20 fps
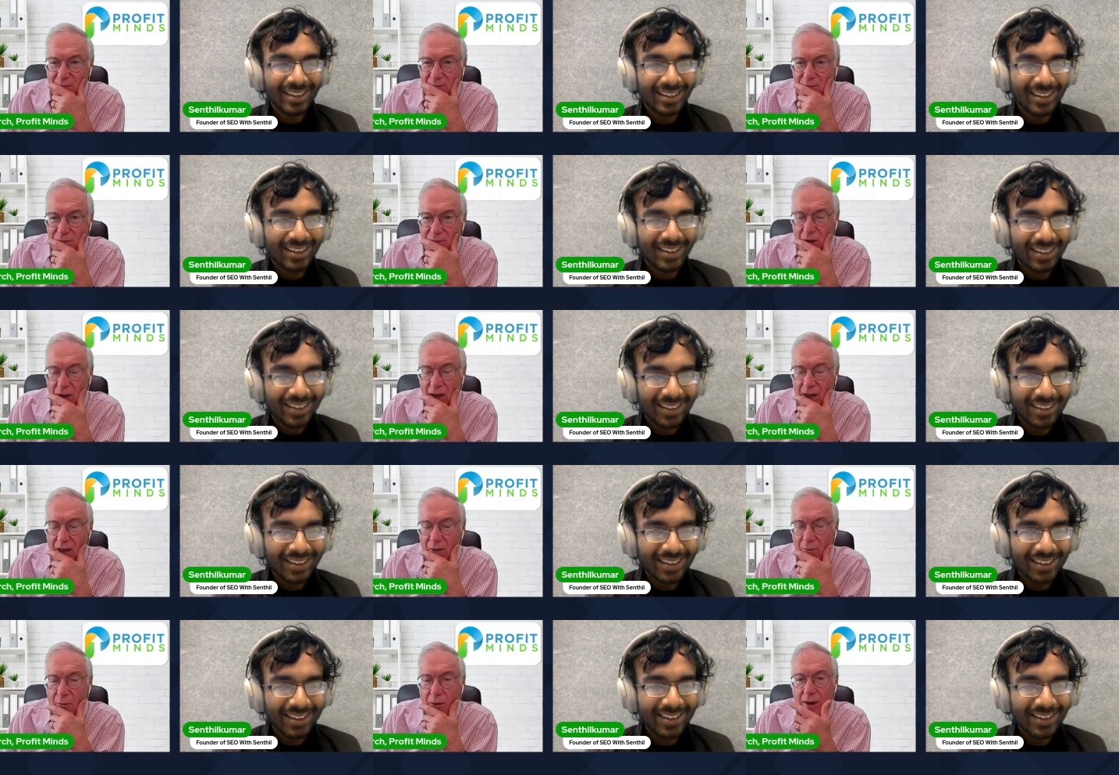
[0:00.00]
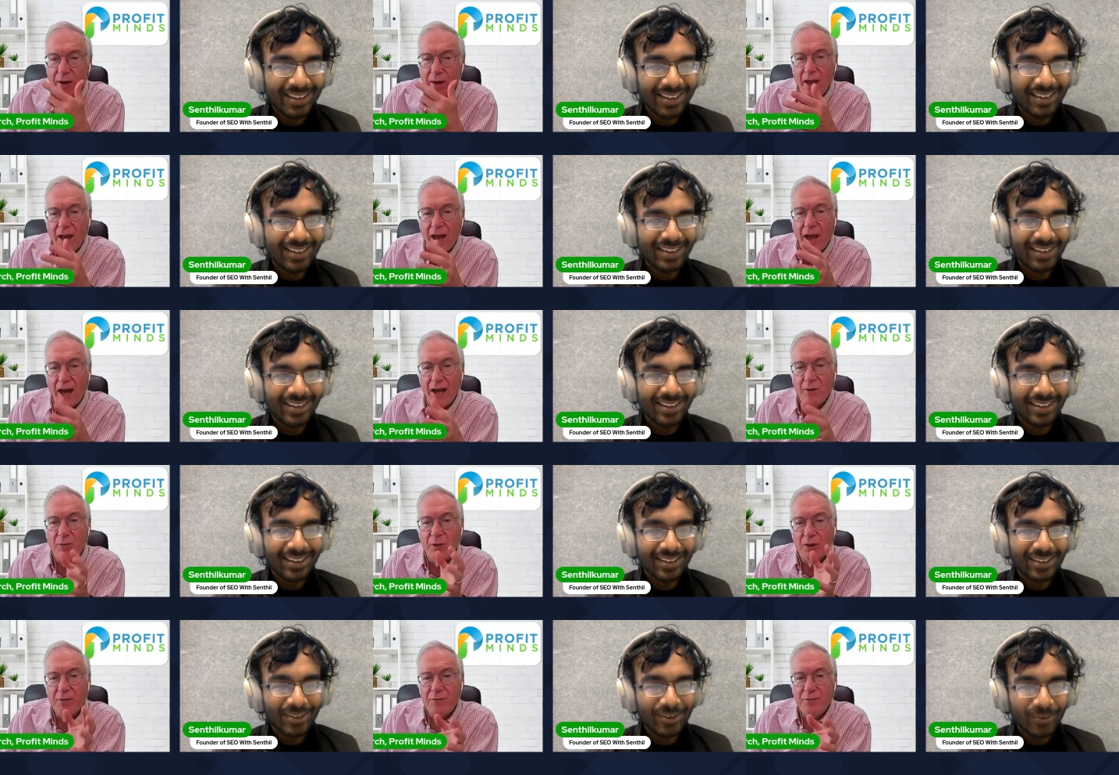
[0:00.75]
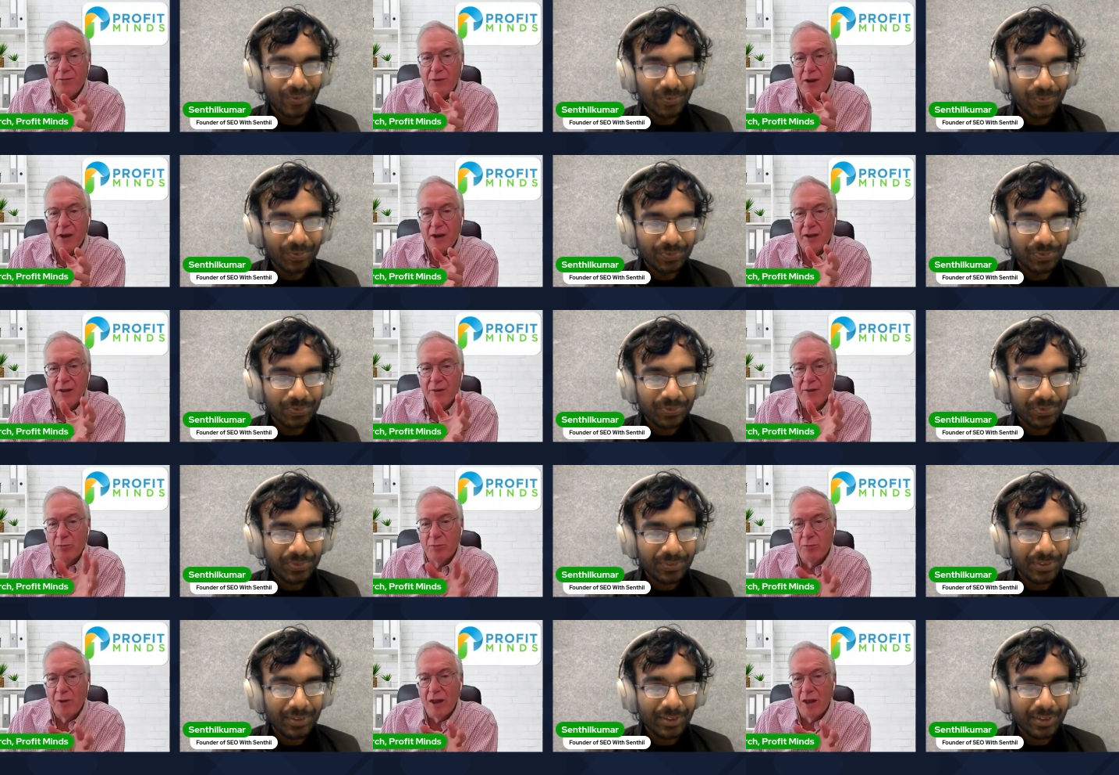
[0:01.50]
Speaker 1: So how do I
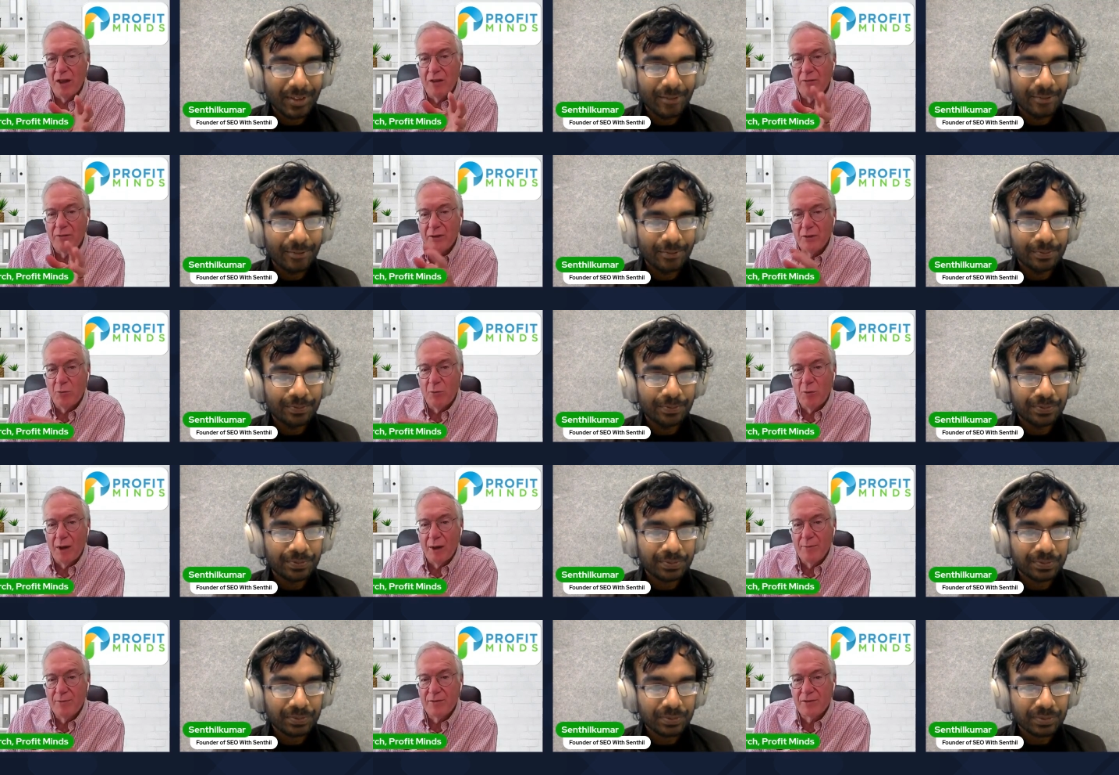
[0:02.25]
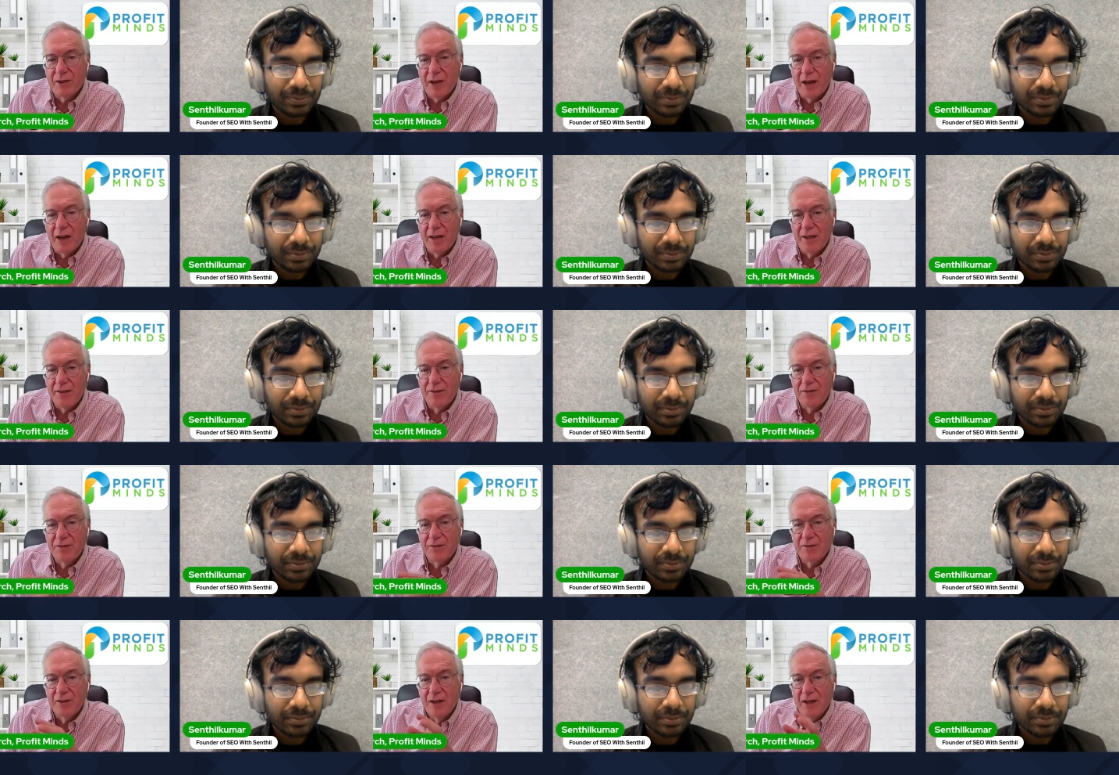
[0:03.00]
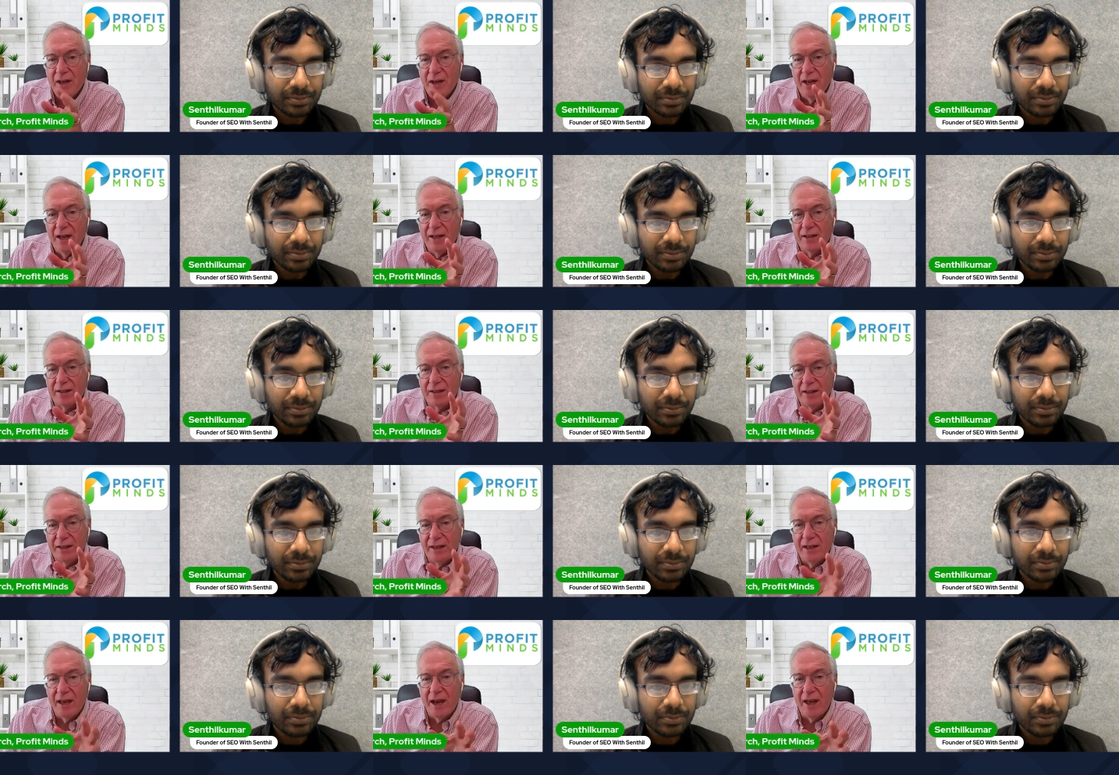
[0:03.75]
find relevant websites and
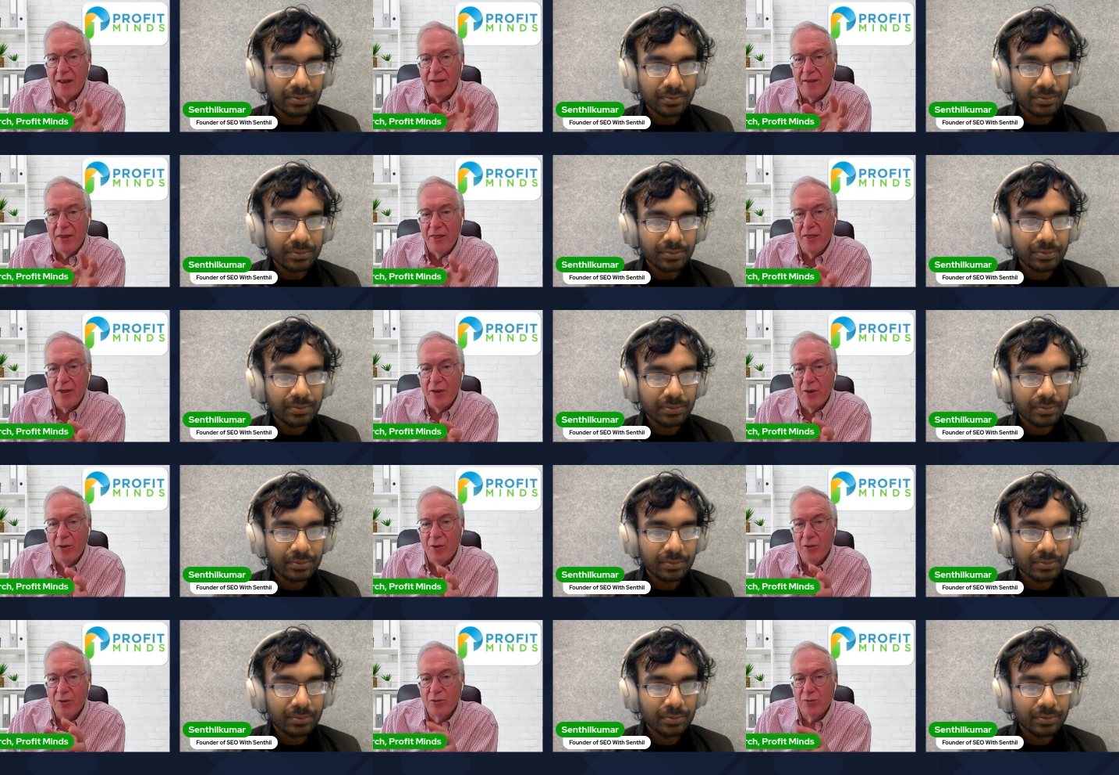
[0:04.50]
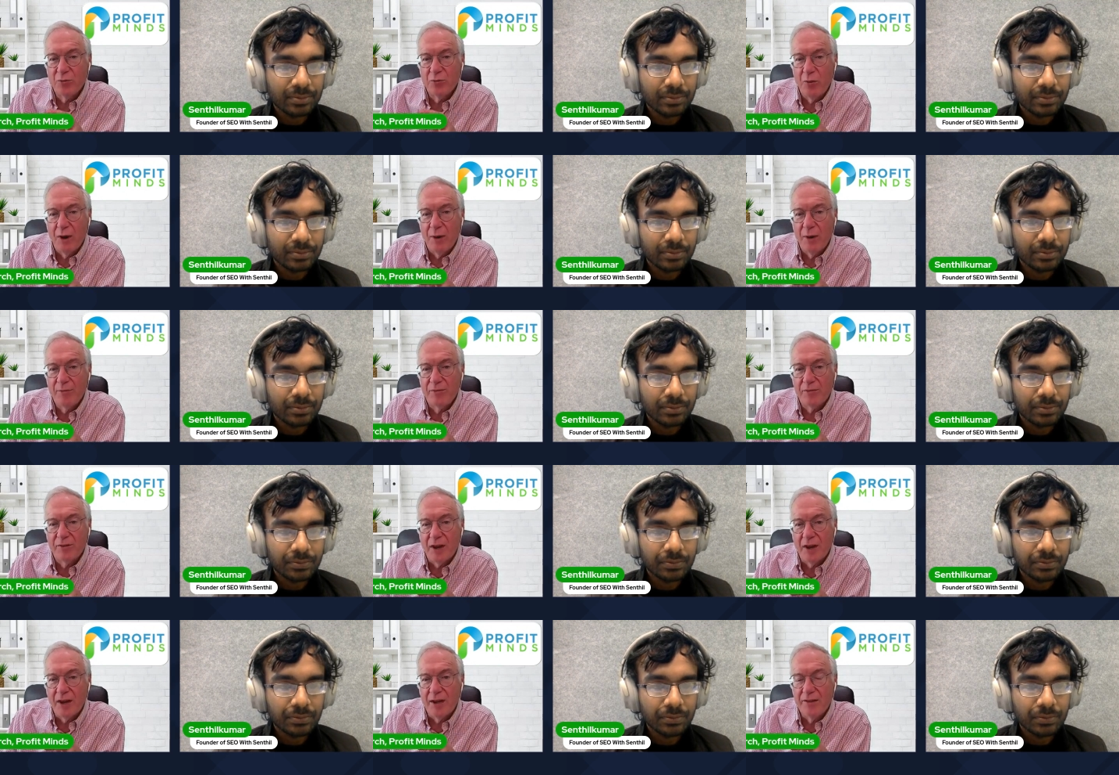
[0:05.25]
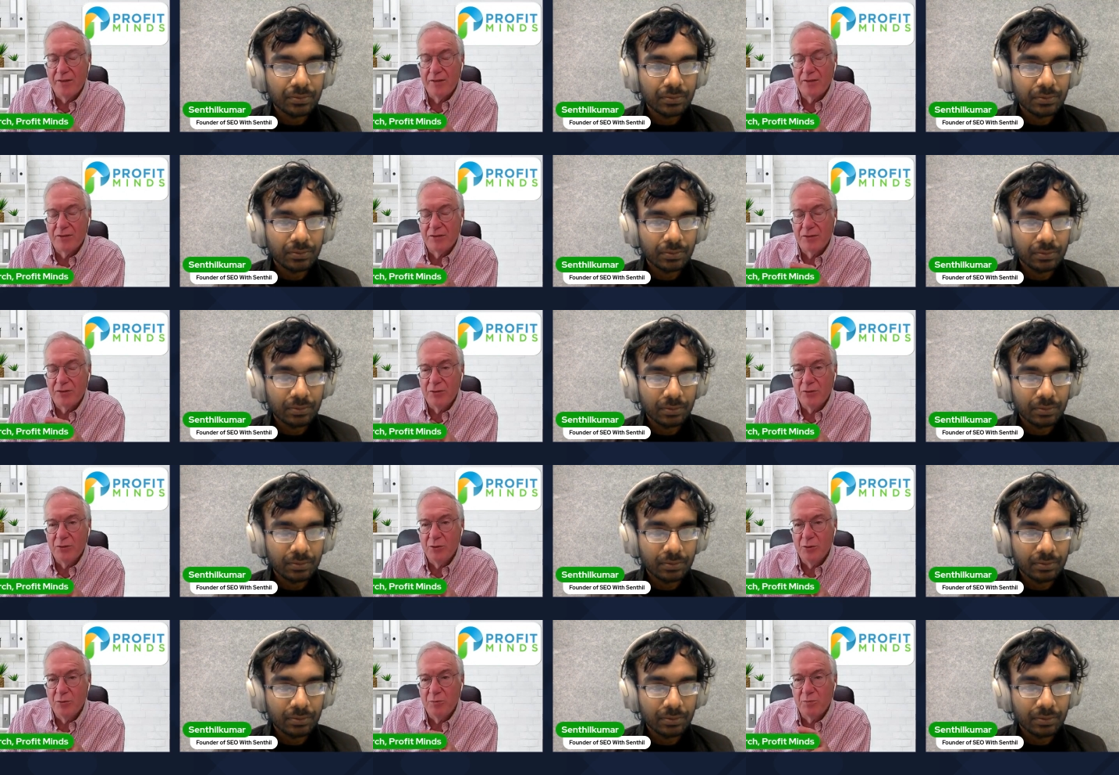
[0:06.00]
get those websites
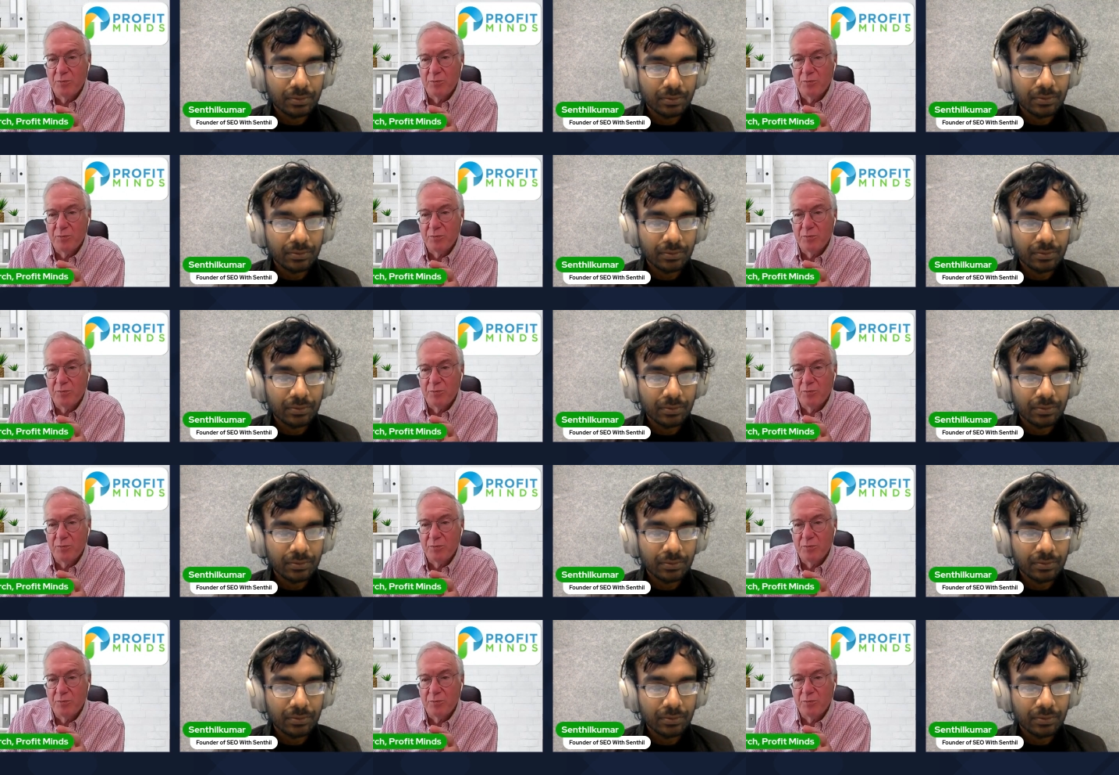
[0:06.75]
to